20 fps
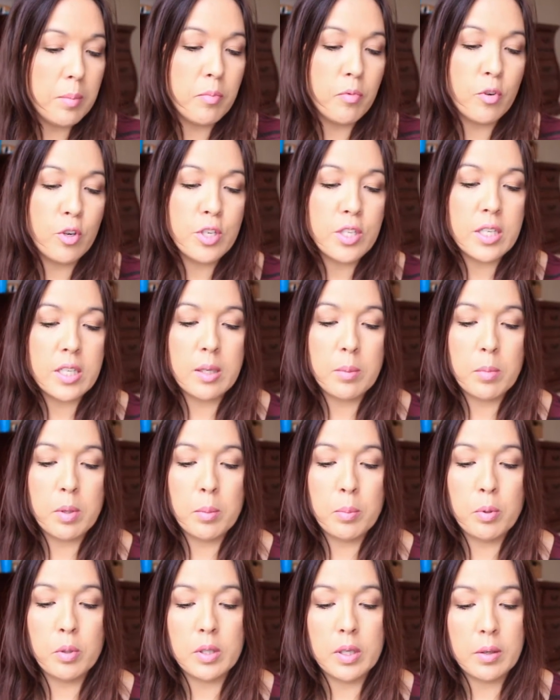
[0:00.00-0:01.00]
First thing I'm
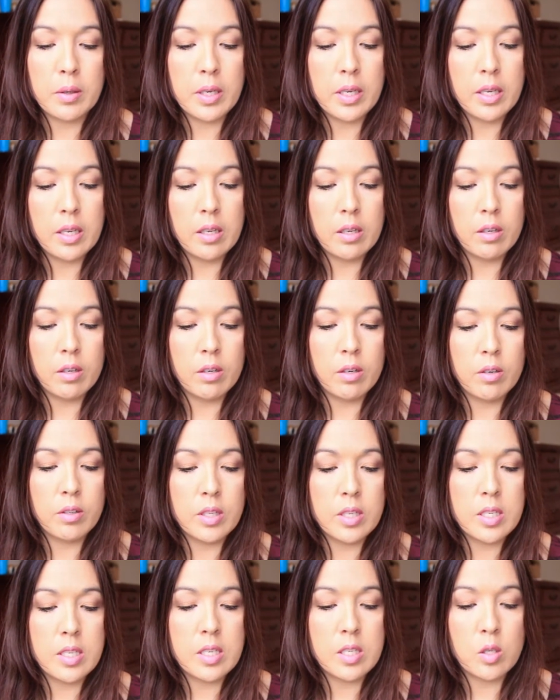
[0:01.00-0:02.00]
going to pull out here,
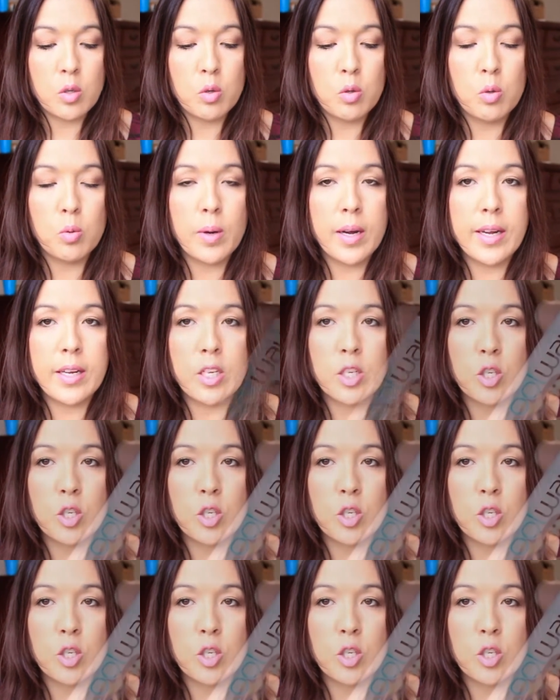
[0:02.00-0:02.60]
this is Coolway